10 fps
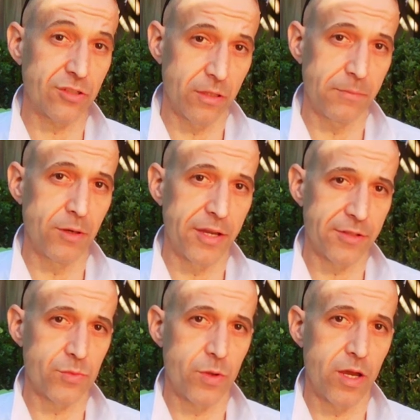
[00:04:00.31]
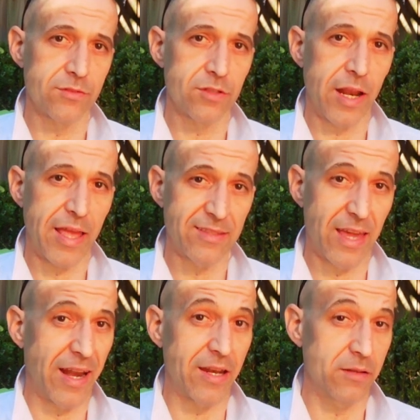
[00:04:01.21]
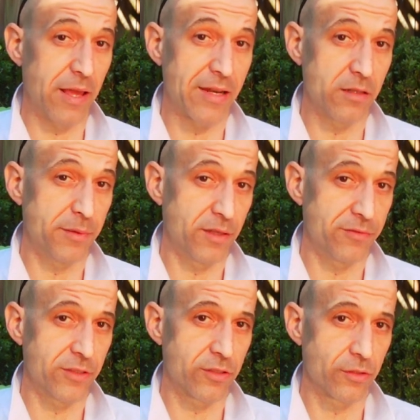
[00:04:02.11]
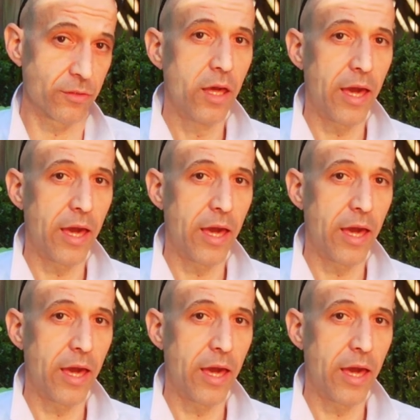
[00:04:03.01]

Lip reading: to the bike as well. So it has that added benefit too.